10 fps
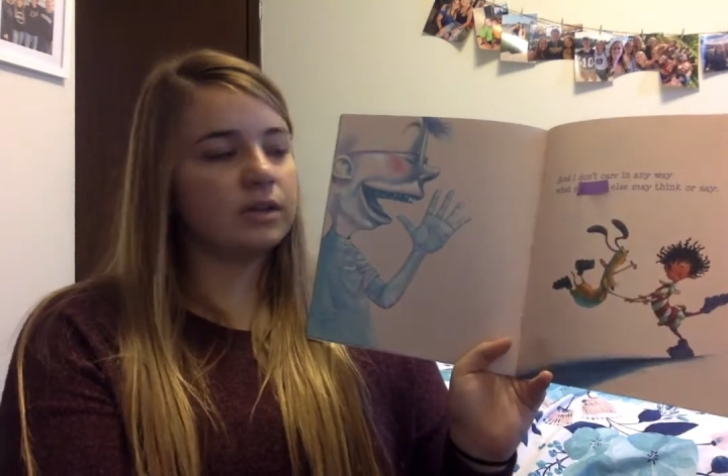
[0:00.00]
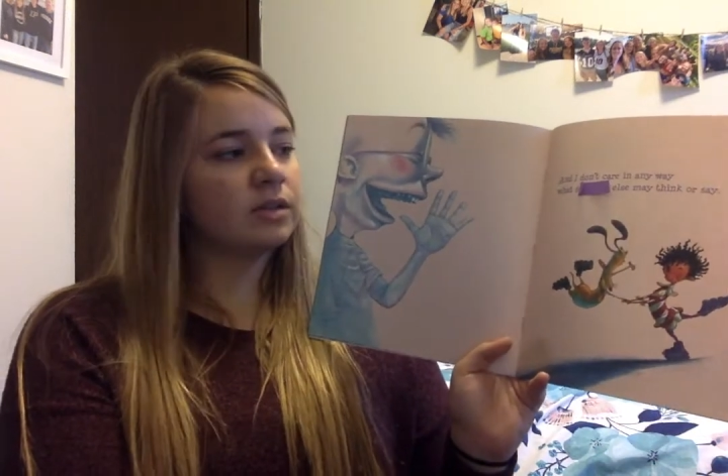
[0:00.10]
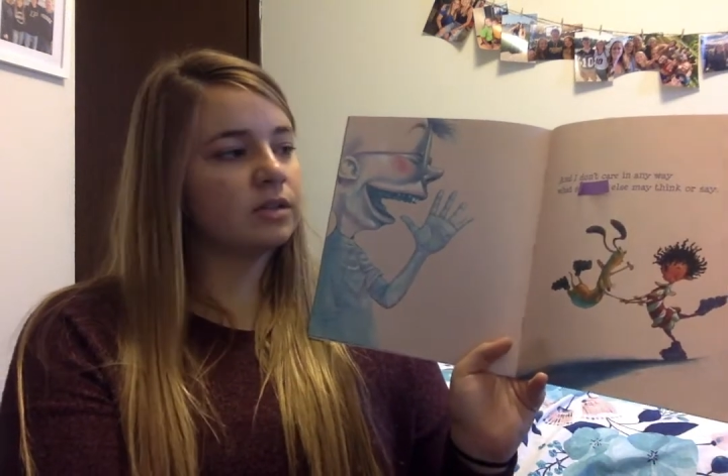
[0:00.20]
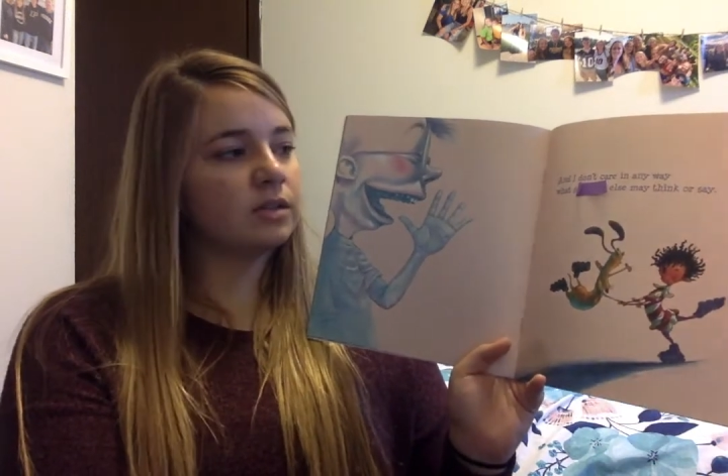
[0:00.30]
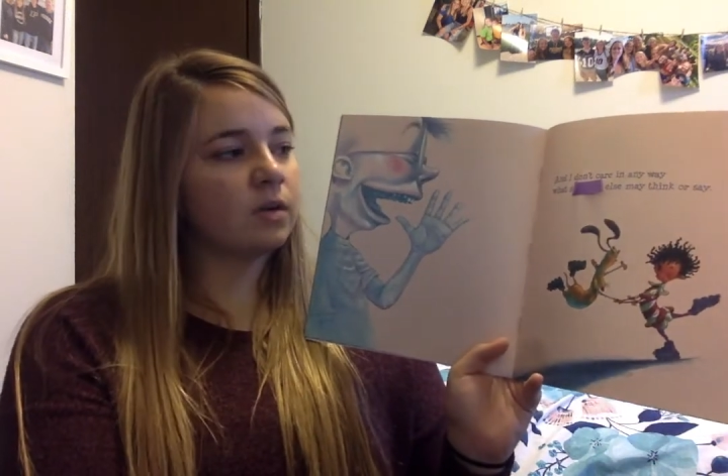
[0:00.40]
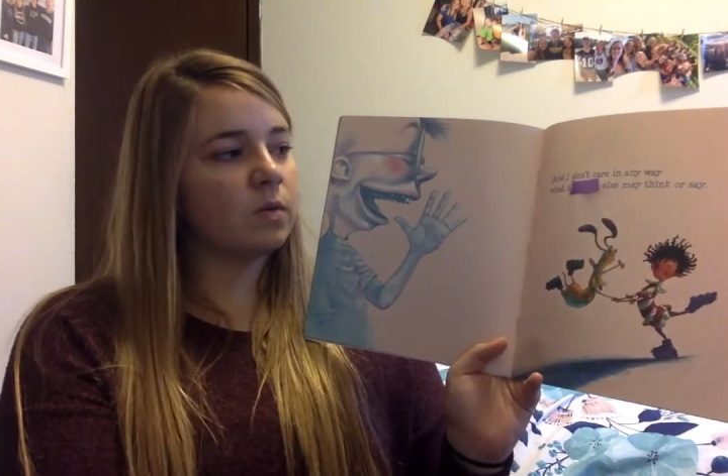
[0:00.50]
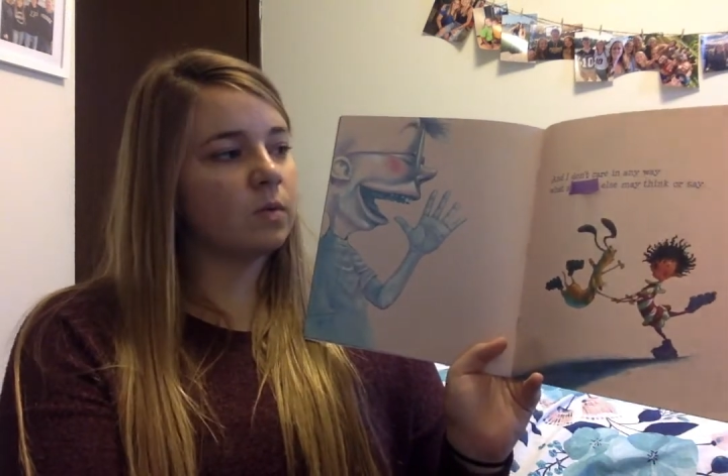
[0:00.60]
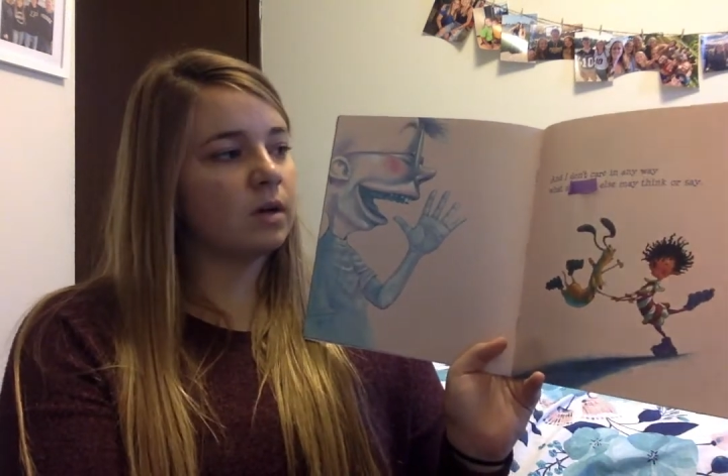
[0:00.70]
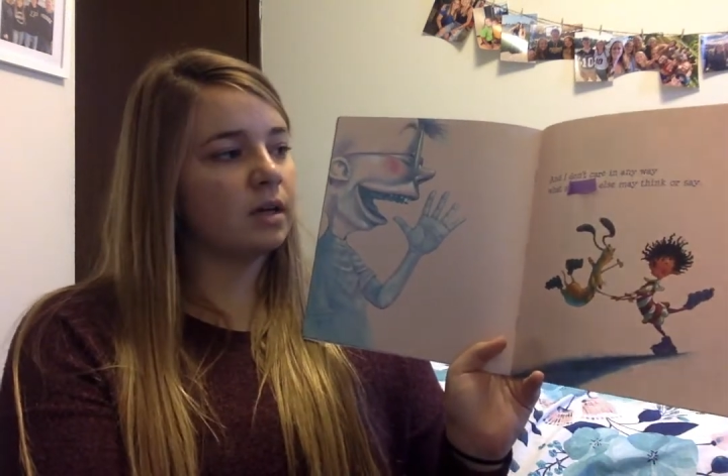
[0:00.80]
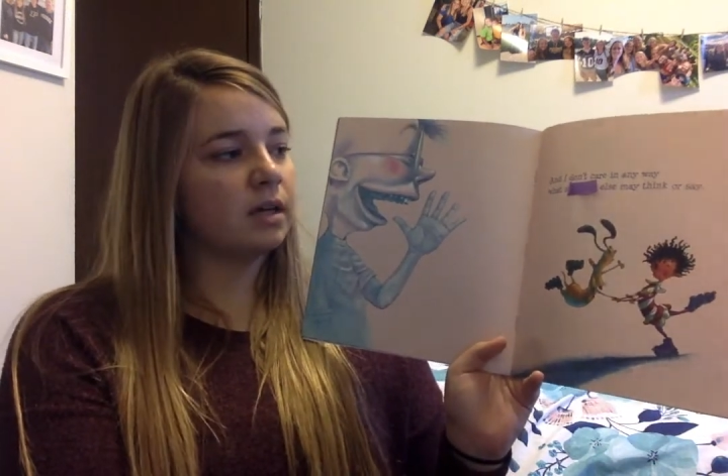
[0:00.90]
So
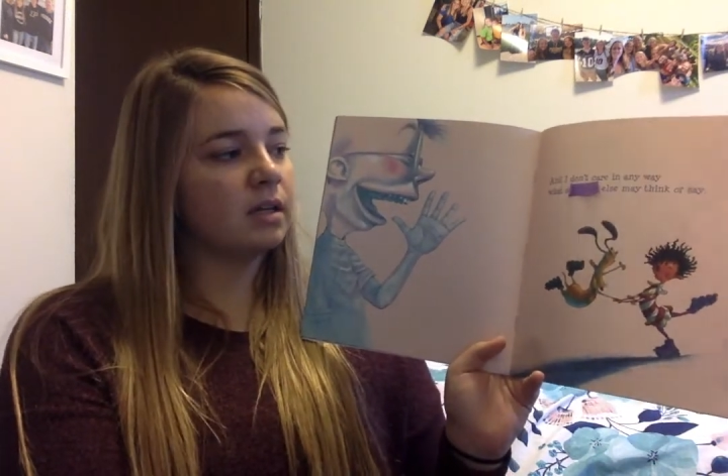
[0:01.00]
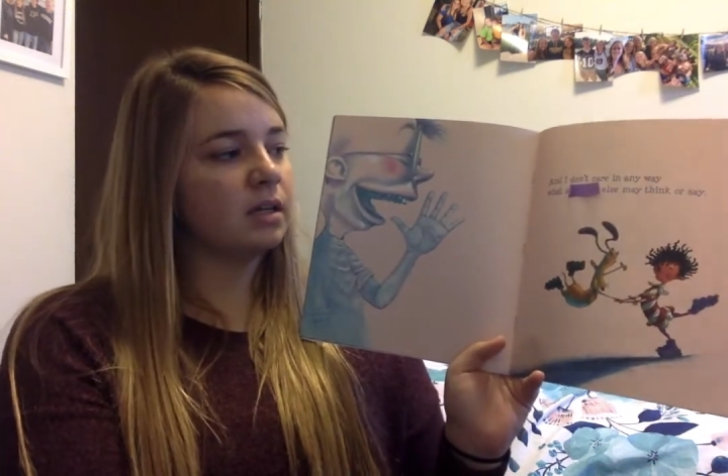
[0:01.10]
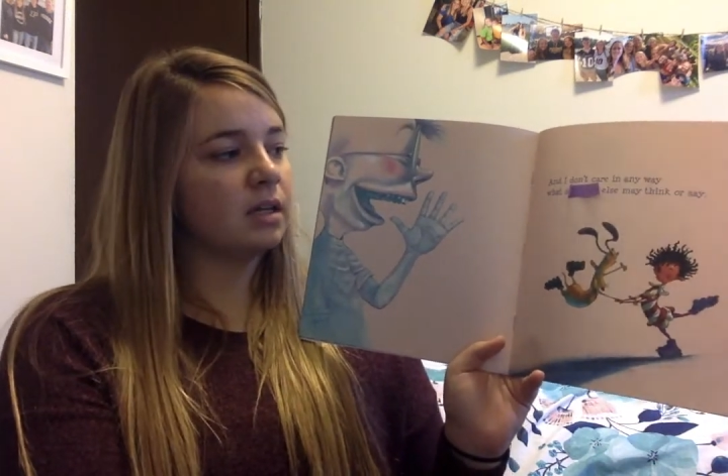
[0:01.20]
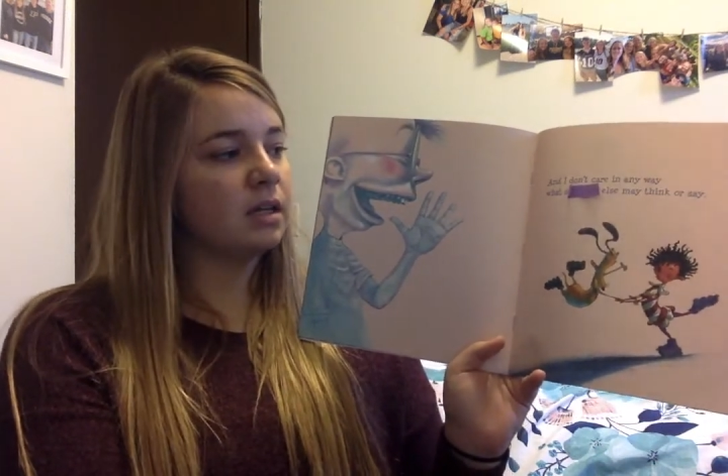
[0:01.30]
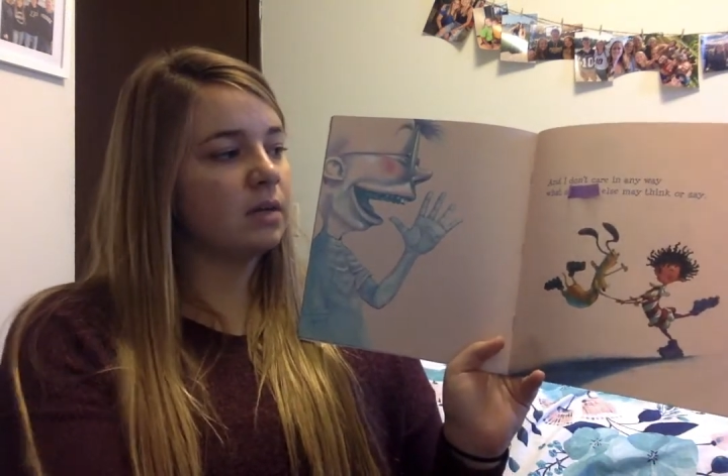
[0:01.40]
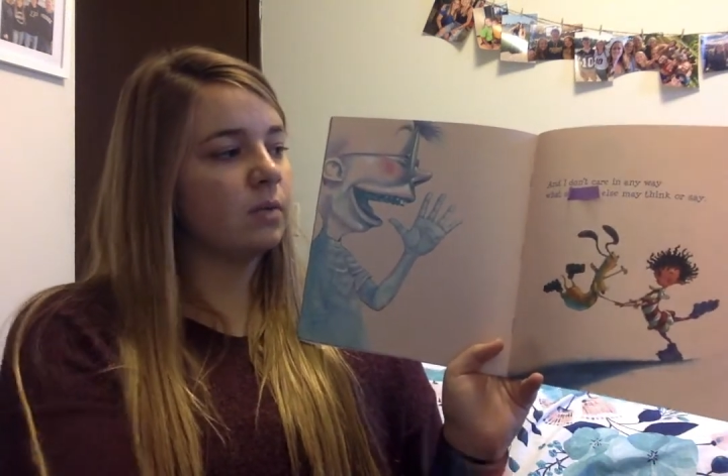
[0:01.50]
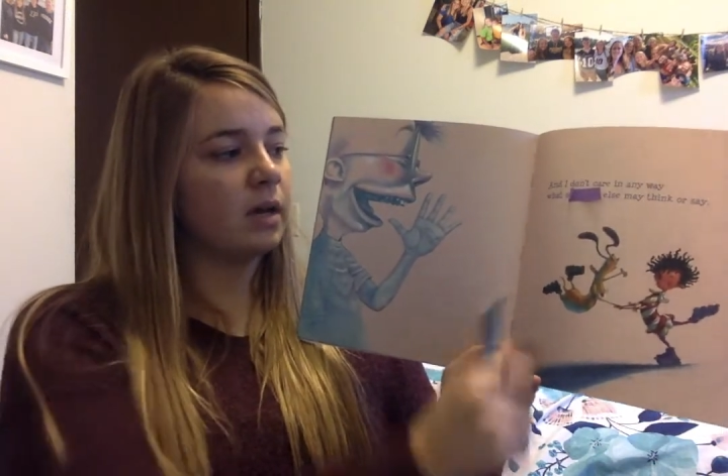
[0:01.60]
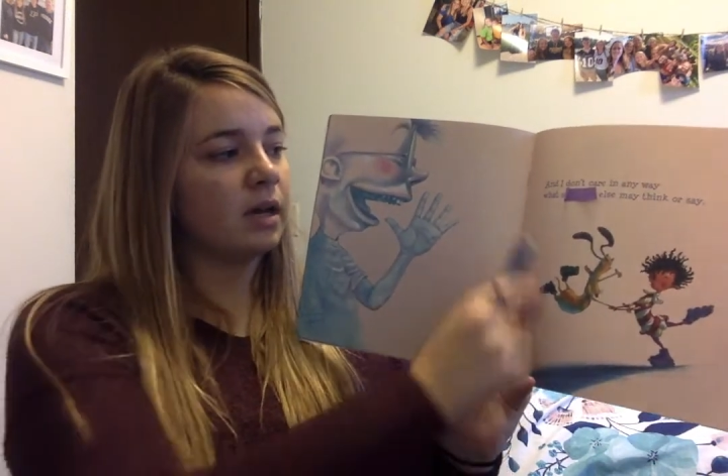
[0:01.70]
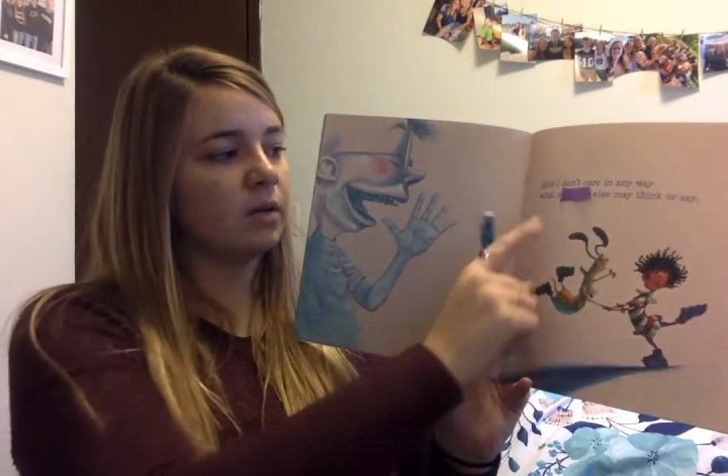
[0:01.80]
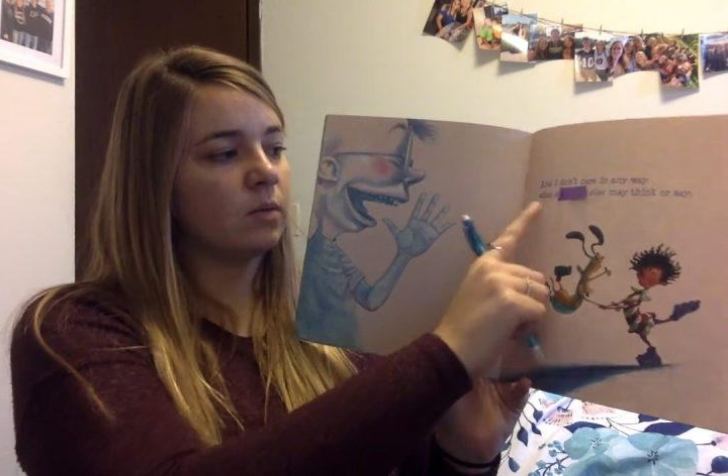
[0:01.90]
what, in any
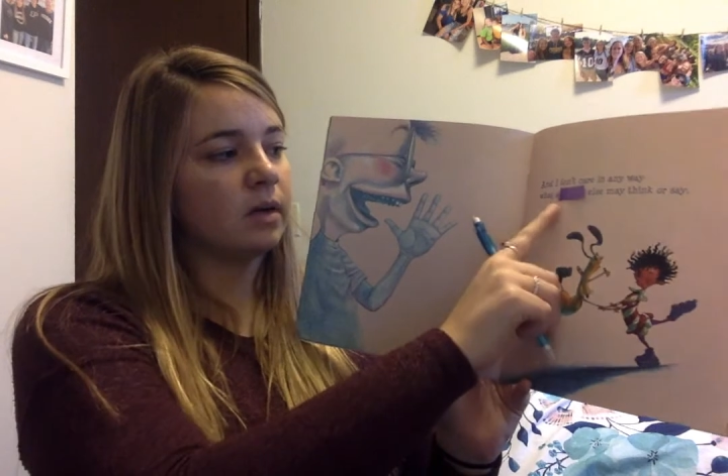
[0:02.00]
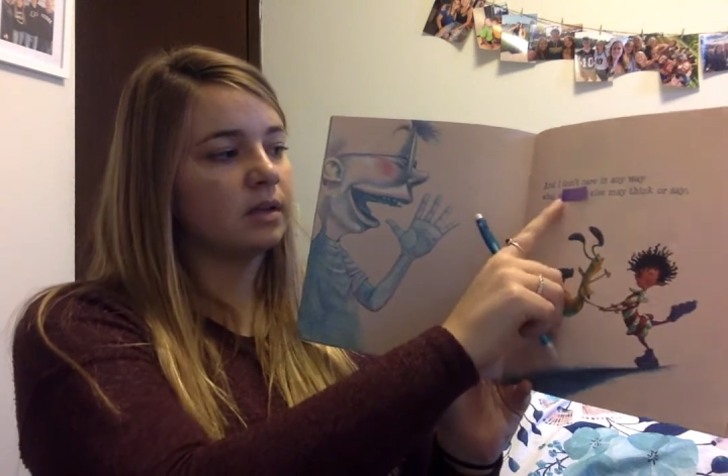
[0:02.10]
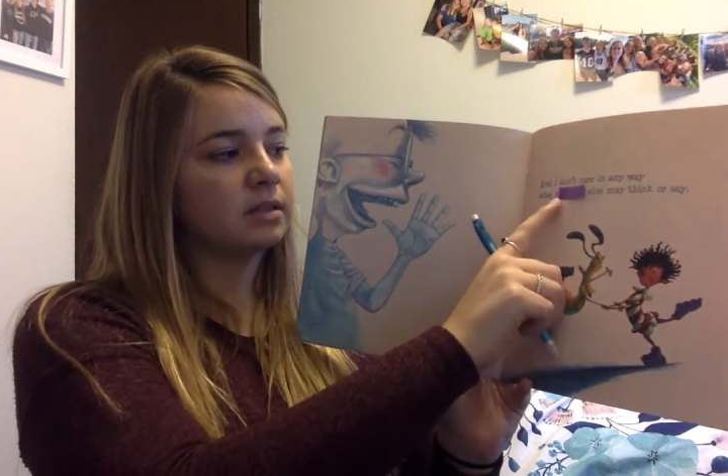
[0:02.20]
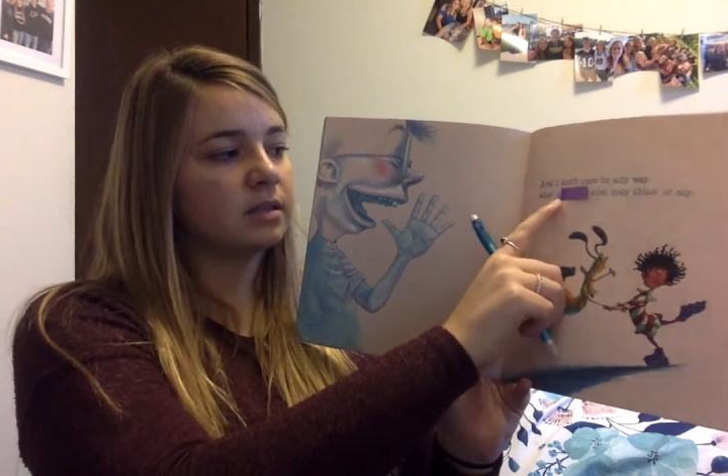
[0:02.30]
way, what